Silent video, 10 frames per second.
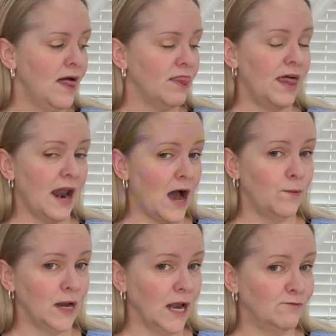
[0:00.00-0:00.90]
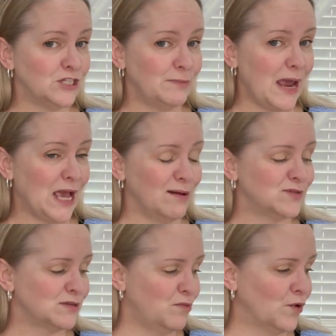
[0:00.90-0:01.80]
that I would love to make up
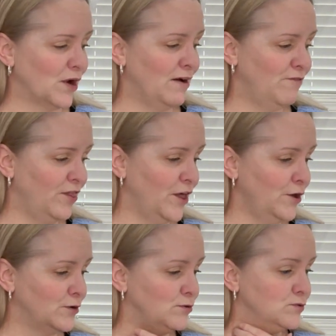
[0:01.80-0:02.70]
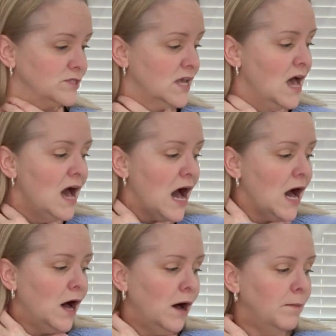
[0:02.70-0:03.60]
some more of those.
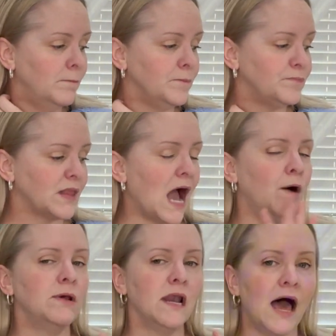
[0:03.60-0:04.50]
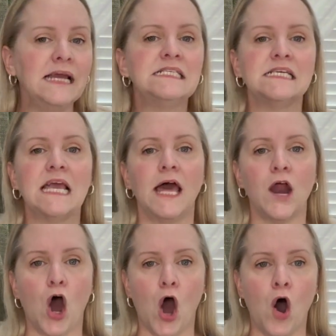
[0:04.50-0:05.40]
I would like to get
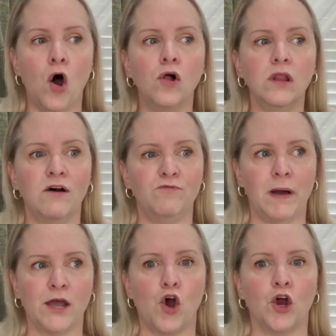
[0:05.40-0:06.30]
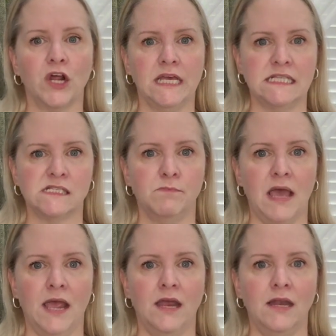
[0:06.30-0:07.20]
all of my cardigans
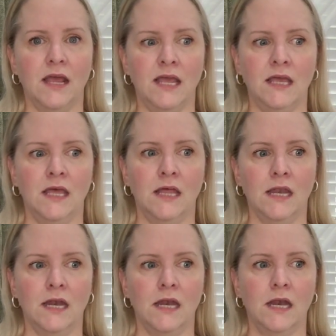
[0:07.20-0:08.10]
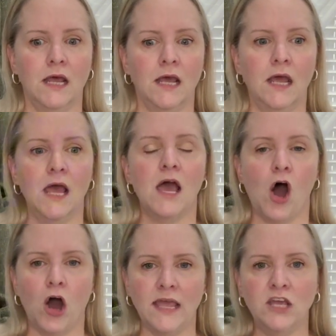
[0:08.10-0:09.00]
made in
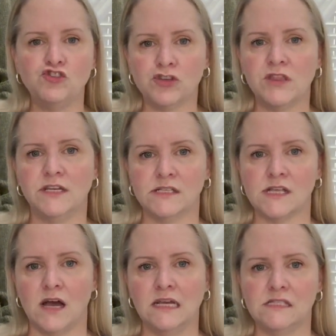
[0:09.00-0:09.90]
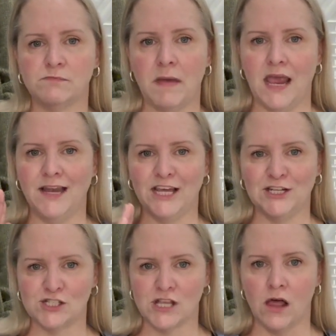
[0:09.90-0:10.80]
each of the designs made in a
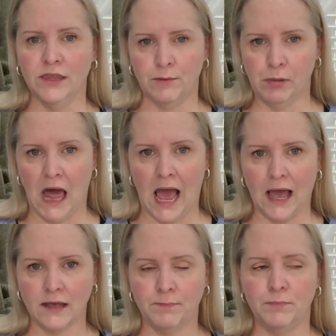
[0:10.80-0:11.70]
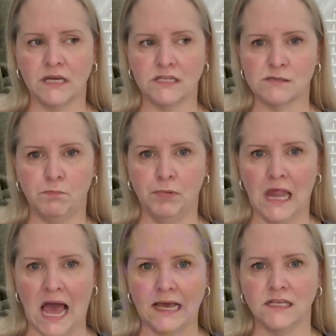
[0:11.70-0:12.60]
solid black, because
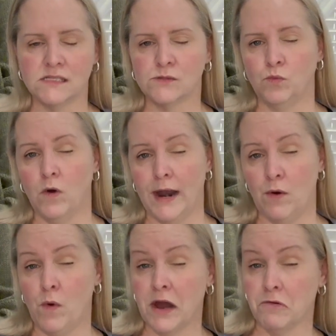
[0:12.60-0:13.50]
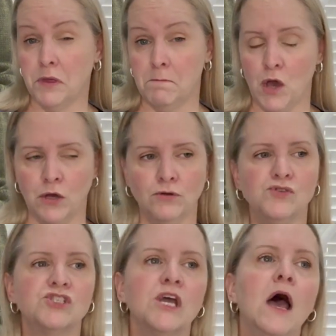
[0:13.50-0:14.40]
black is what I wear the most.